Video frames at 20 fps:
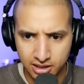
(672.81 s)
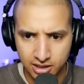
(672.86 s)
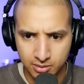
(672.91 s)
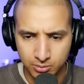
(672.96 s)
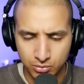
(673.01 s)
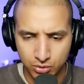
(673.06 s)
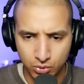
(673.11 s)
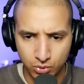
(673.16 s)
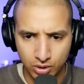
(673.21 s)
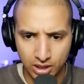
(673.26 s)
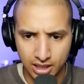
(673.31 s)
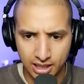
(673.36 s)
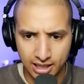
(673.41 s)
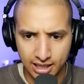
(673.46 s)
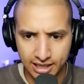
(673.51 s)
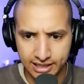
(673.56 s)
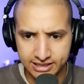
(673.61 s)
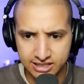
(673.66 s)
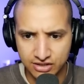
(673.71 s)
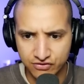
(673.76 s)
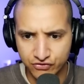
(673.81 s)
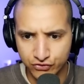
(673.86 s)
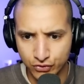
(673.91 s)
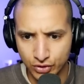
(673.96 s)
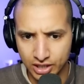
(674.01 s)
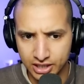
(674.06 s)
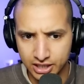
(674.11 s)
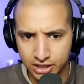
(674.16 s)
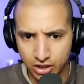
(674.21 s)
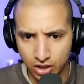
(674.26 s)
Where the heck did
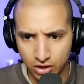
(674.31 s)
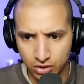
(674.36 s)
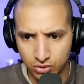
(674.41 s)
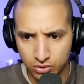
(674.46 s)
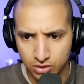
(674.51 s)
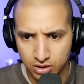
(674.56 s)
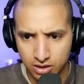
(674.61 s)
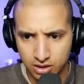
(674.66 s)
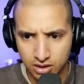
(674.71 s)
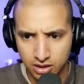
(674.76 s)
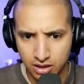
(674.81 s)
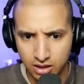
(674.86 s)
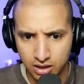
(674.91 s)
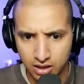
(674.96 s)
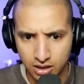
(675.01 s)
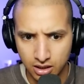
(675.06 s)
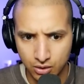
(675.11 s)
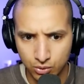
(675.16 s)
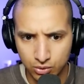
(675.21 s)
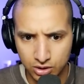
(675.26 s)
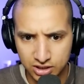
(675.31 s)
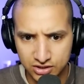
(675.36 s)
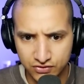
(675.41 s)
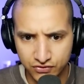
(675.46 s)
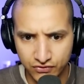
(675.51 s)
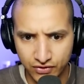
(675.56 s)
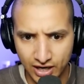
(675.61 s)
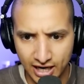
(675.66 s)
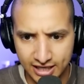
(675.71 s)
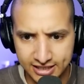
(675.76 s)
Freddy go? And where's
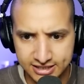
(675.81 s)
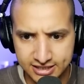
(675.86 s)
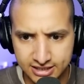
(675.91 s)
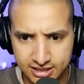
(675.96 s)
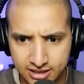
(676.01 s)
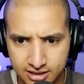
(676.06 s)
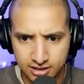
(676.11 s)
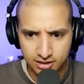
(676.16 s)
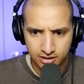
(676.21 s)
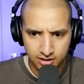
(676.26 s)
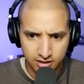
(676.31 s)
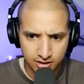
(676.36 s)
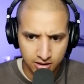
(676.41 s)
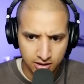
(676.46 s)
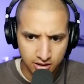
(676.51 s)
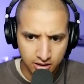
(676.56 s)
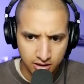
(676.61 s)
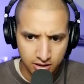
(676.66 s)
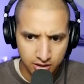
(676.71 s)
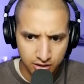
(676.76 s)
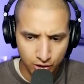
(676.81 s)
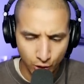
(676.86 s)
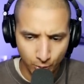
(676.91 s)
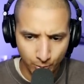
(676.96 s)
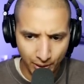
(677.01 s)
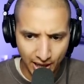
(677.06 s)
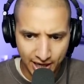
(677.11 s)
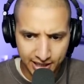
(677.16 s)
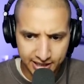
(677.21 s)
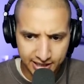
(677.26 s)
Foxy? Yo,
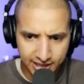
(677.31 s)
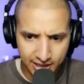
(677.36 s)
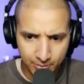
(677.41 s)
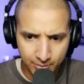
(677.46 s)
Bonnie, get